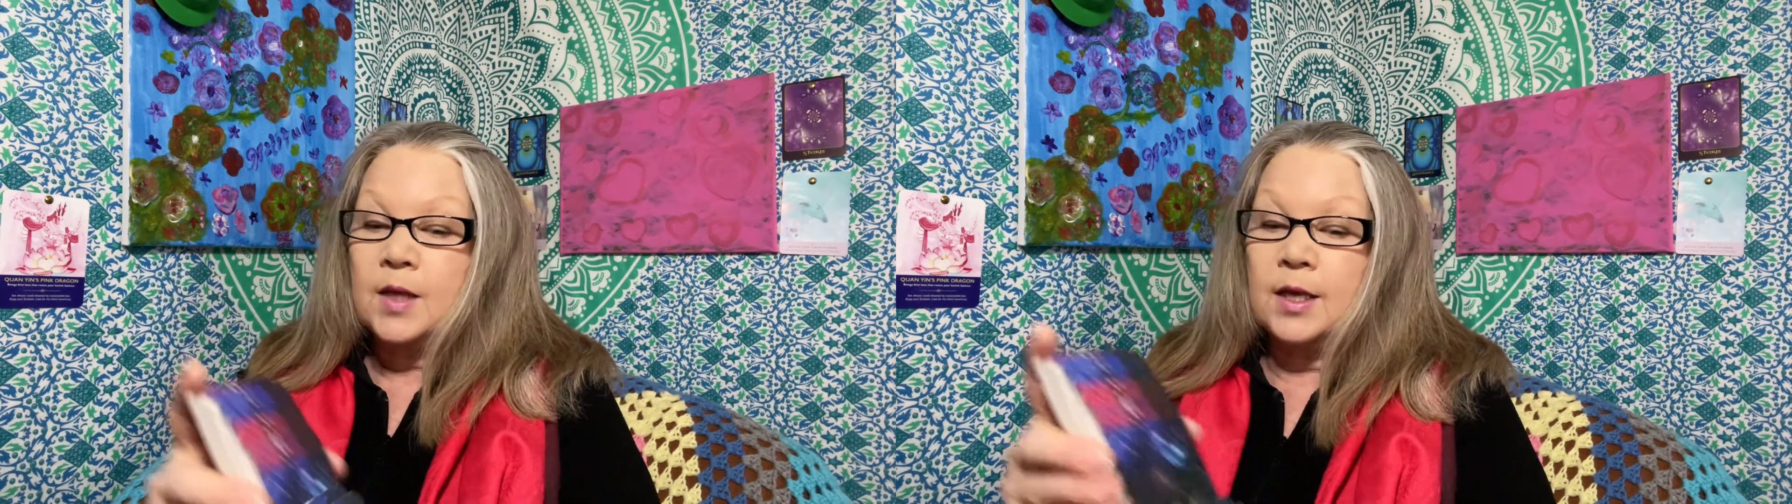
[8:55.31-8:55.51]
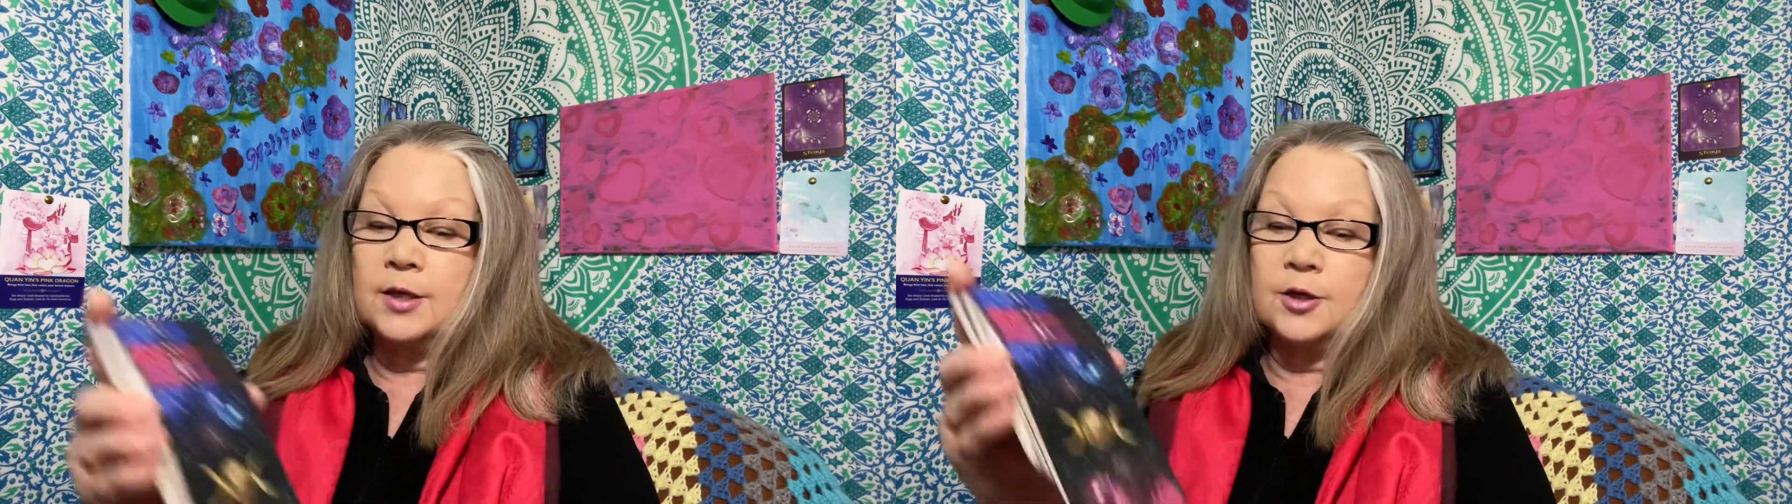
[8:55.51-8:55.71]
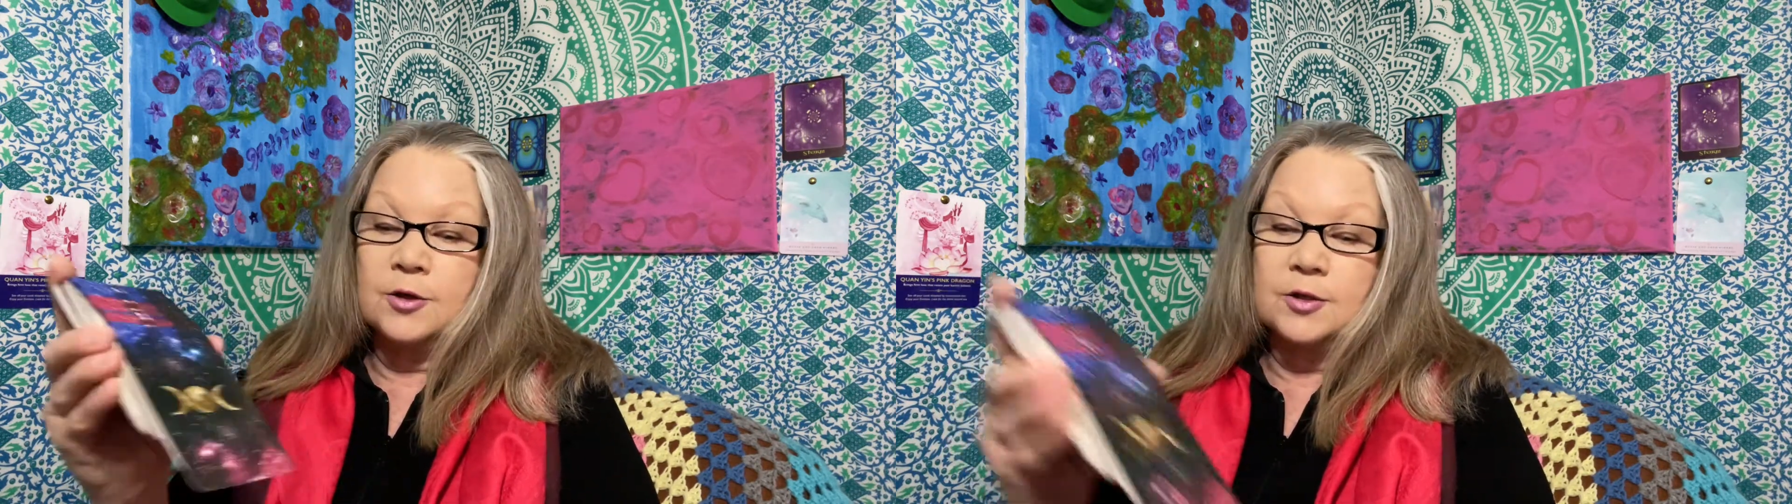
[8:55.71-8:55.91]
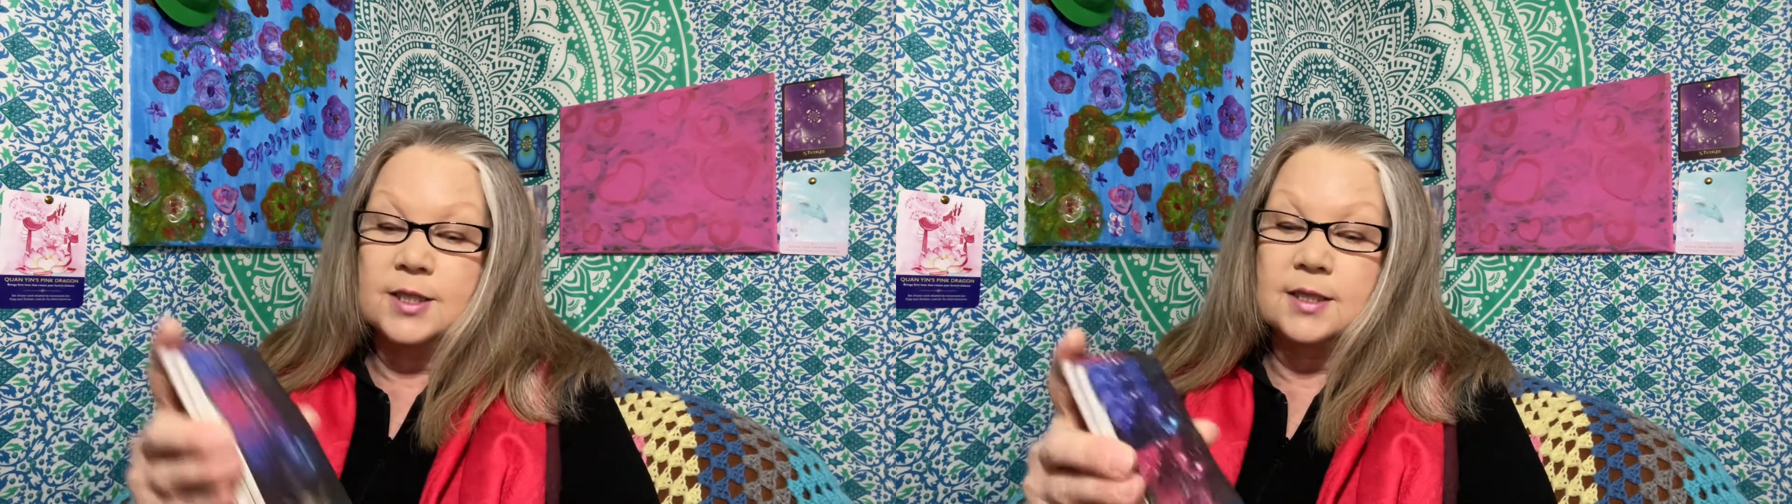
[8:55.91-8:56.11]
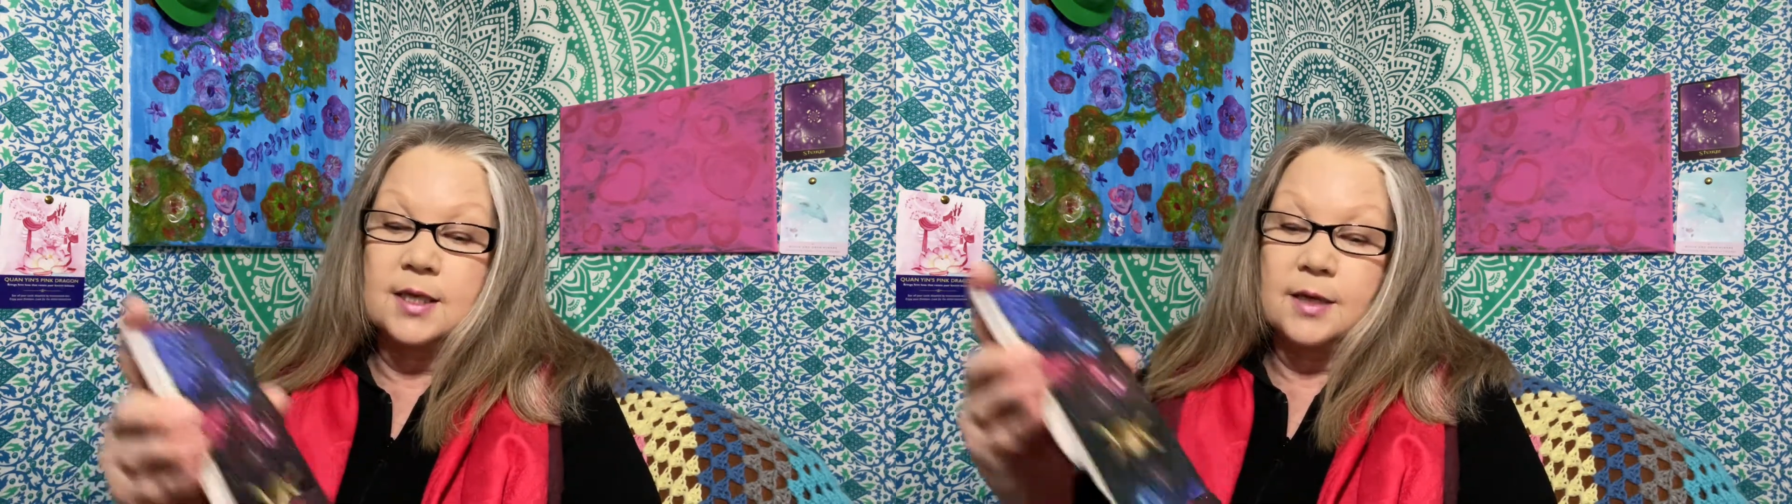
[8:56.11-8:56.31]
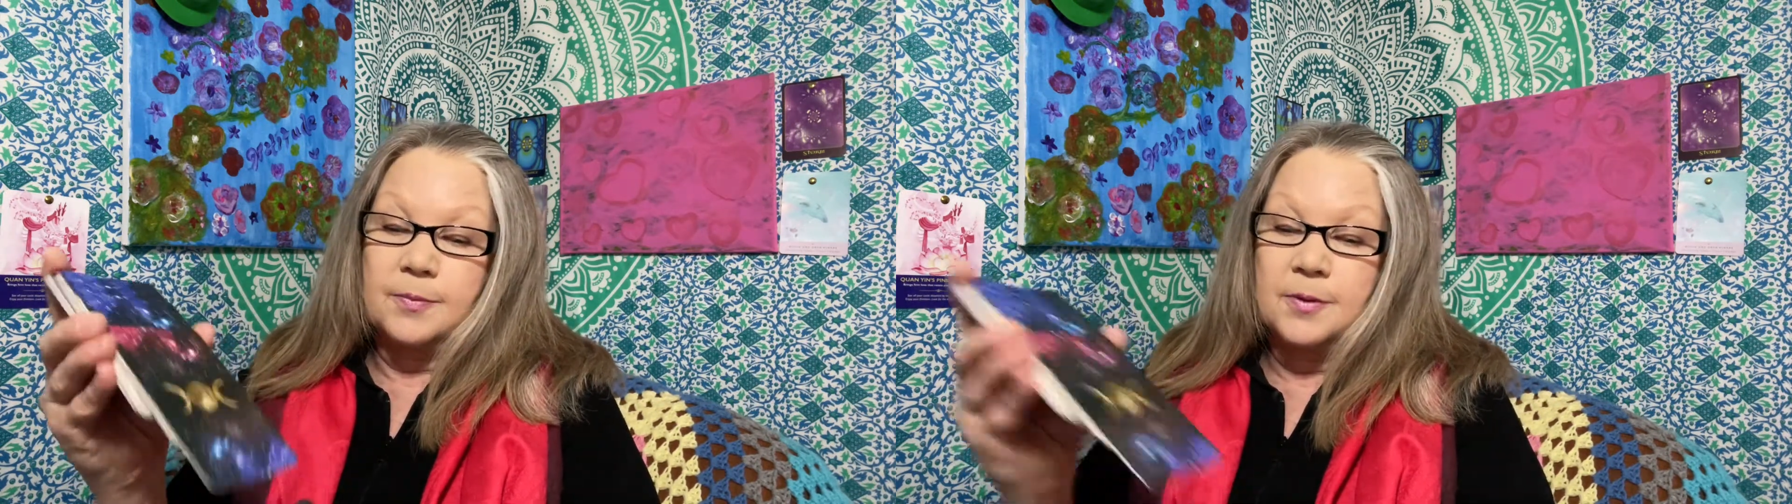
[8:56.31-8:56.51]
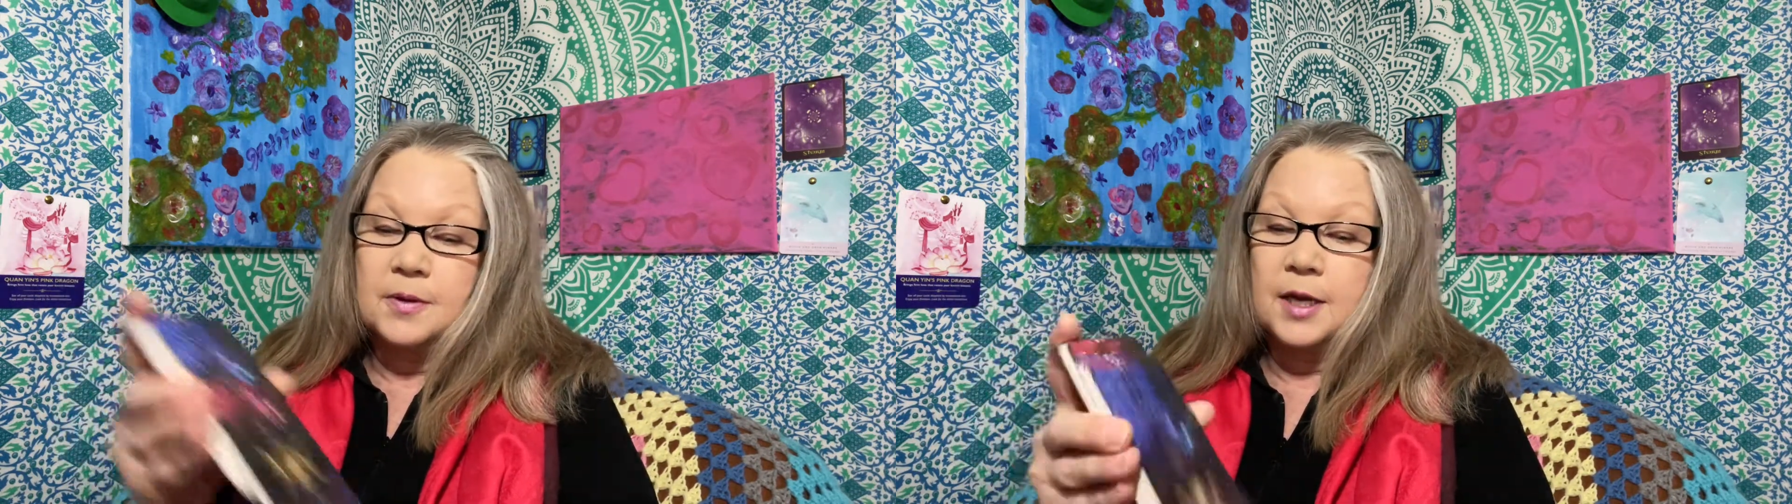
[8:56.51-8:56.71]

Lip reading: in your sleep